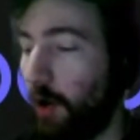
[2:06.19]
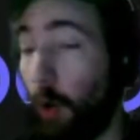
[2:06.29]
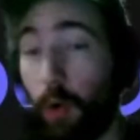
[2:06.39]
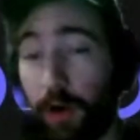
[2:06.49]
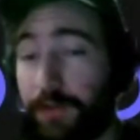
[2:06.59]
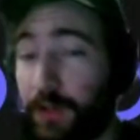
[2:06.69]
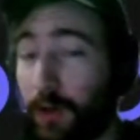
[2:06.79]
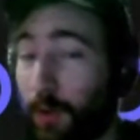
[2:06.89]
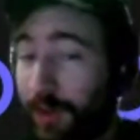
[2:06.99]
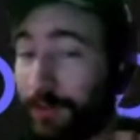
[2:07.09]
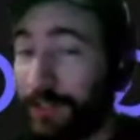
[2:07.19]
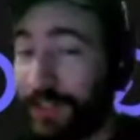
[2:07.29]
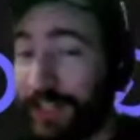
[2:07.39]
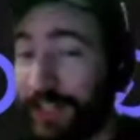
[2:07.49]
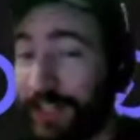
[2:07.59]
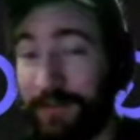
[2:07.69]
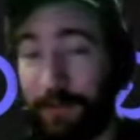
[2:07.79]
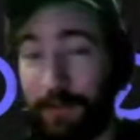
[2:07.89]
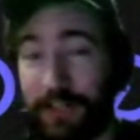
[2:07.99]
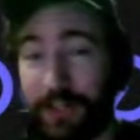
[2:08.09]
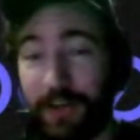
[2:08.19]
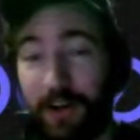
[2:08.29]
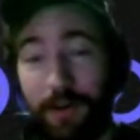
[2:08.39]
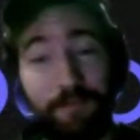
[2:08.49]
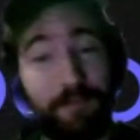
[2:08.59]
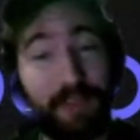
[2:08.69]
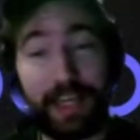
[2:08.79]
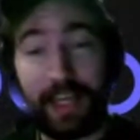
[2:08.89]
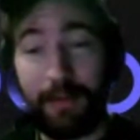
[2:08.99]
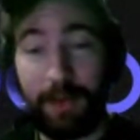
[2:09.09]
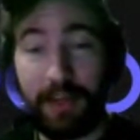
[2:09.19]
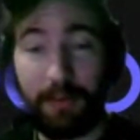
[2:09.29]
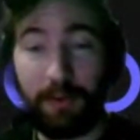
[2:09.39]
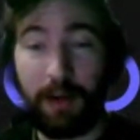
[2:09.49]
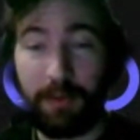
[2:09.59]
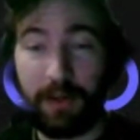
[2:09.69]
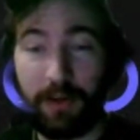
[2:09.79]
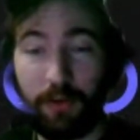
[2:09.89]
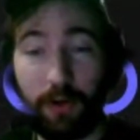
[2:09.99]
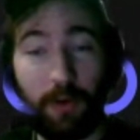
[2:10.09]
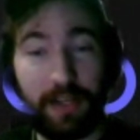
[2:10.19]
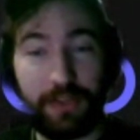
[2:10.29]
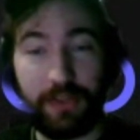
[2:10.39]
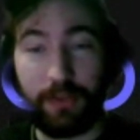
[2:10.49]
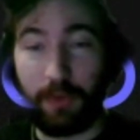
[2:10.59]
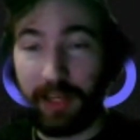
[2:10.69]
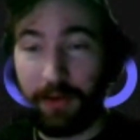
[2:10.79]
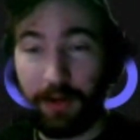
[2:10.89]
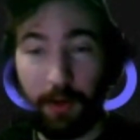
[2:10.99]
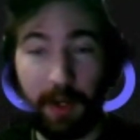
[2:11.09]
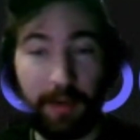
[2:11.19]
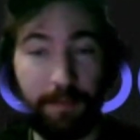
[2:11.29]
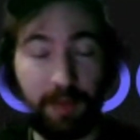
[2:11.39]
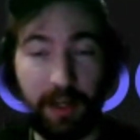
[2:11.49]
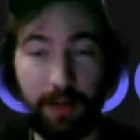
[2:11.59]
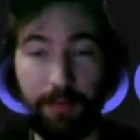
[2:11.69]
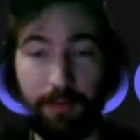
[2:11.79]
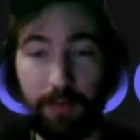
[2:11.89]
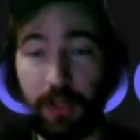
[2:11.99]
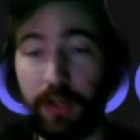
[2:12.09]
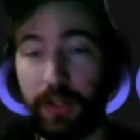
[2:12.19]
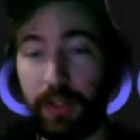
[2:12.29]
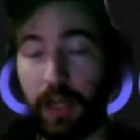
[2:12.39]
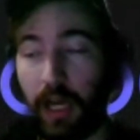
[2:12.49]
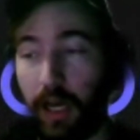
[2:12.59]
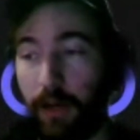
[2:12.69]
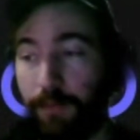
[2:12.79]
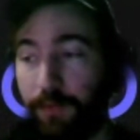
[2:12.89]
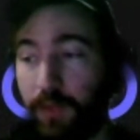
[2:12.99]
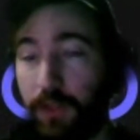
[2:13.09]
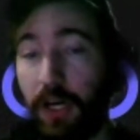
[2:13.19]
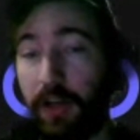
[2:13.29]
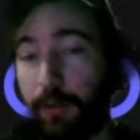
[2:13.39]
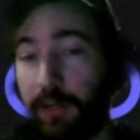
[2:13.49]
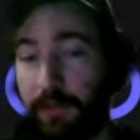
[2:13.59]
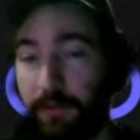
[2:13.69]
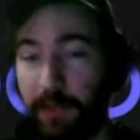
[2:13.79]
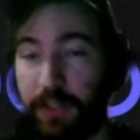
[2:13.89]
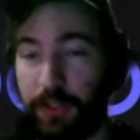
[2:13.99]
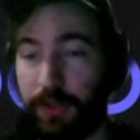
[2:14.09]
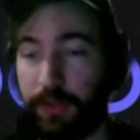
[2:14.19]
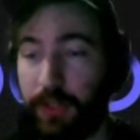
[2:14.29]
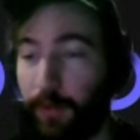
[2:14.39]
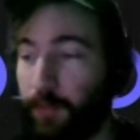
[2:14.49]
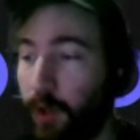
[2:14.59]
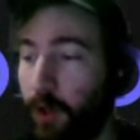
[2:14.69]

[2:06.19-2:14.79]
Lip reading: Or if you don't want them to see any information at all, they can't make the proper requests without knowing, certain document information. So